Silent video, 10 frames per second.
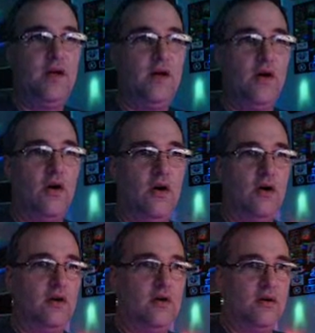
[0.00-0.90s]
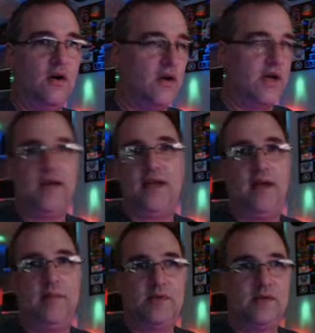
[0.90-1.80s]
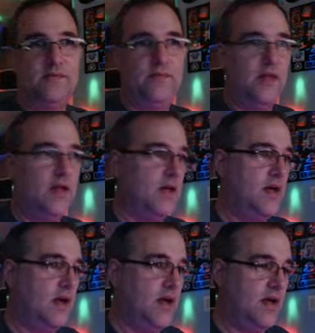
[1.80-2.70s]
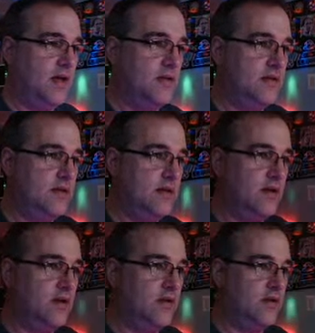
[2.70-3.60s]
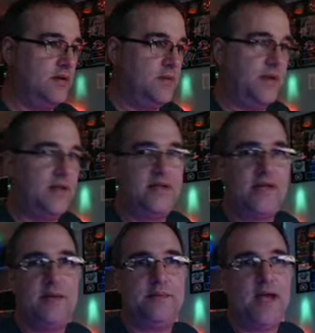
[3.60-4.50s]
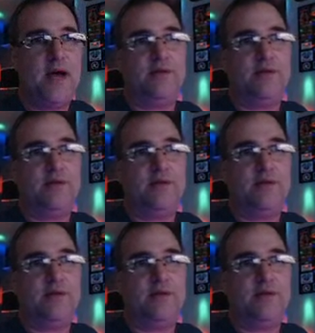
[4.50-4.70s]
are arcade games. And you play these games now,